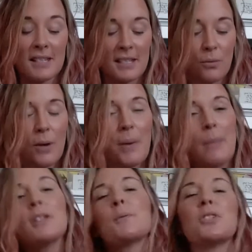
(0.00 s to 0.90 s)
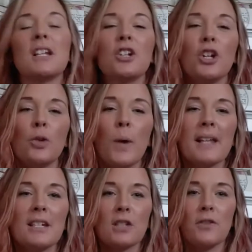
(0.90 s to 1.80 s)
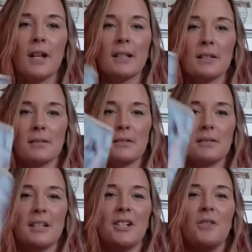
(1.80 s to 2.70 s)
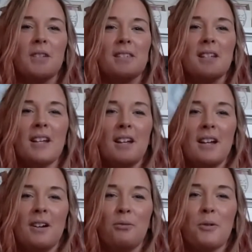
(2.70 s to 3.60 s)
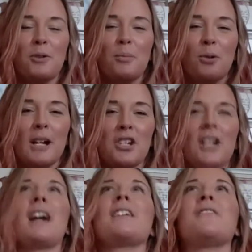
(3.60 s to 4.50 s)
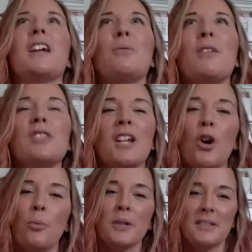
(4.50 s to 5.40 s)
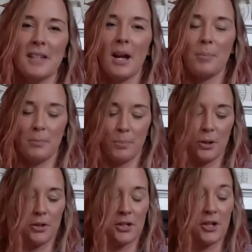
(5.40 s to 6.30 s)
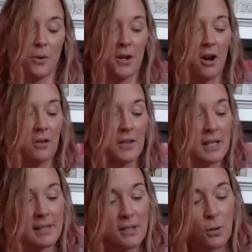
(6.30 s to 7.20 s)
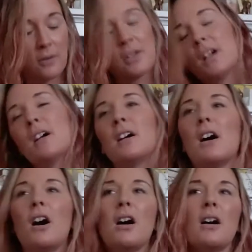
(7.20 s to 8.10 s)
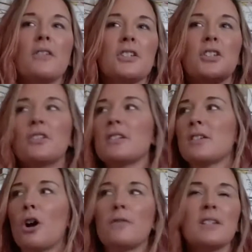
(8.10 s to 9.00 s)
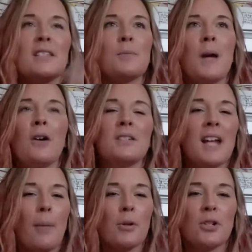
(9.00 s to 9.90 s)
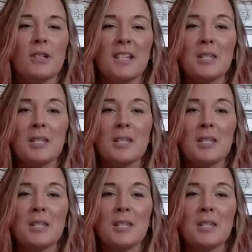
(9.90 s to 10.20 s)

Bubble is bursting in a good way, because I just feel like this, this reverberation kind of thing where everything opens up and bursts, and all these sort of this harvest, this bounty, opportunities,